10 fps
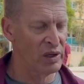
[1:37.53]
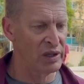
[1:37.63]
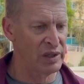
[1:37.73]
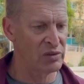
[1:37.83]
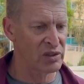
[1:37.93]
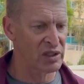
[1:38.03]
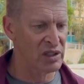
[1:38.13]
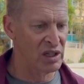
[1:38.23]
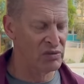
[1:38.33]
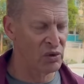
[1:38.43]
he was going to
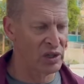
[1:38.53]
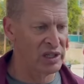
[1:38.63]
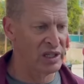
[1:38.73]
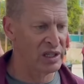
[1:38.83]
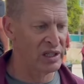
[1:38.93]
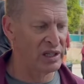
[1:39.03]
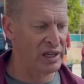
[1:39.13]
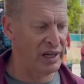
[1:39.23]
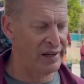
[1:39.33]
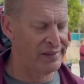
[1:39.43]
convoy it in,
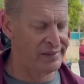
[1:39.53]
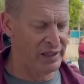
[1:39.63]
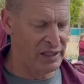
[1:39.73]
and